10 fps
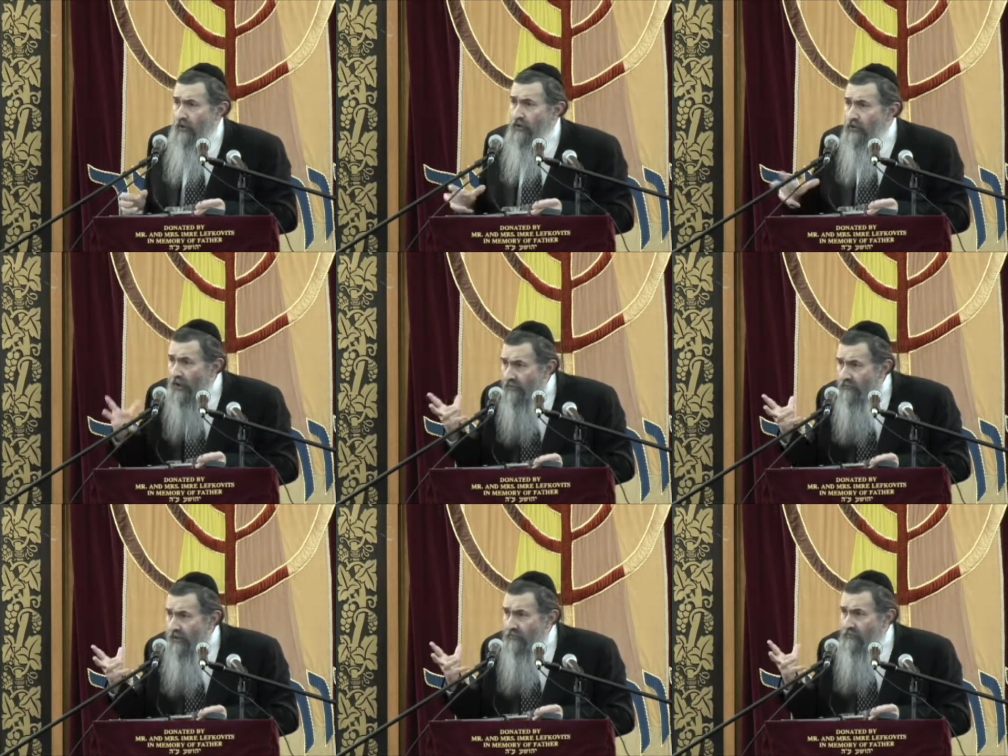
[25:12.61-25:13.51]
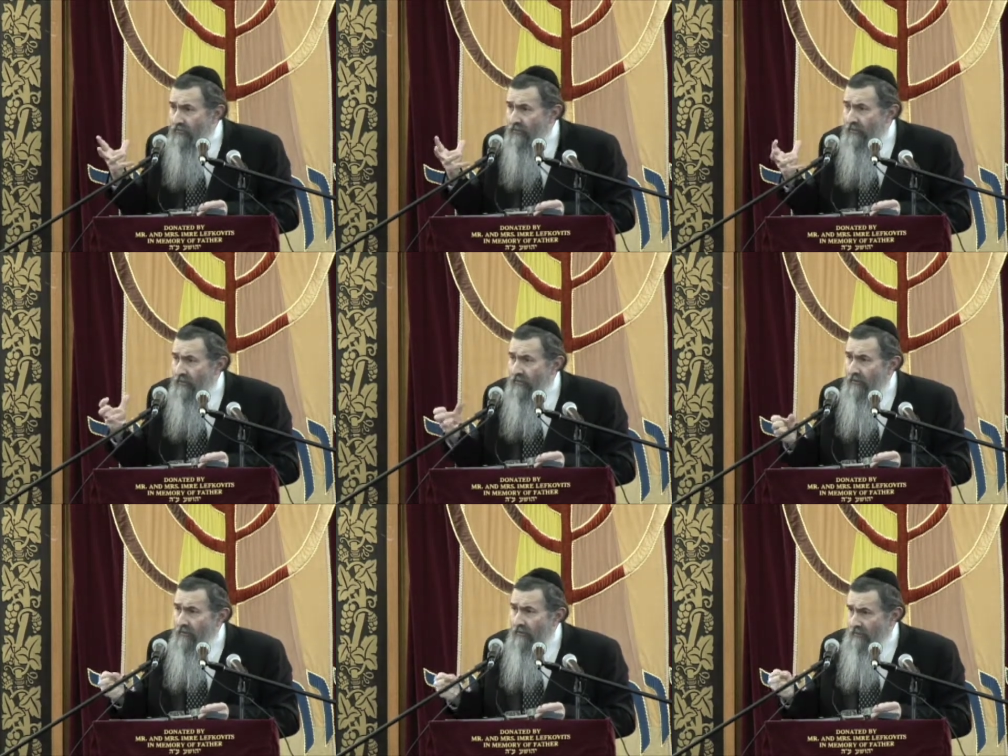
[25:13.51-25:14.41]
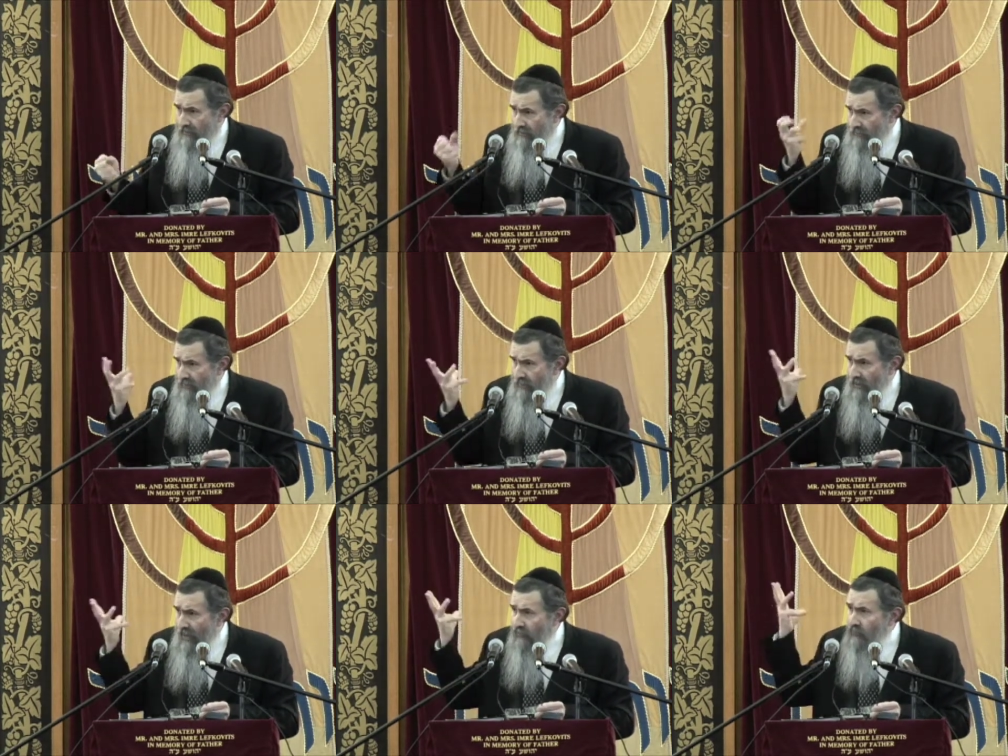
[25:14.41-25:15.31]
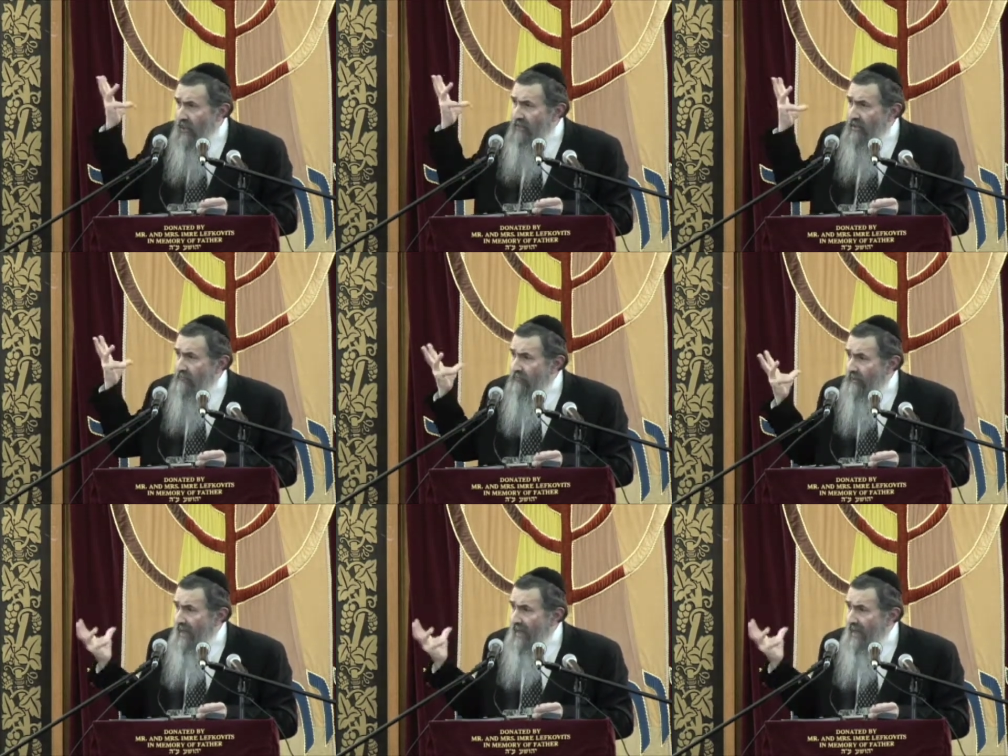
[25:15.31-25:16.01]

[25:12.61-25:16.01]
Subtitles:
Yosef, Ki Hashem Itoi.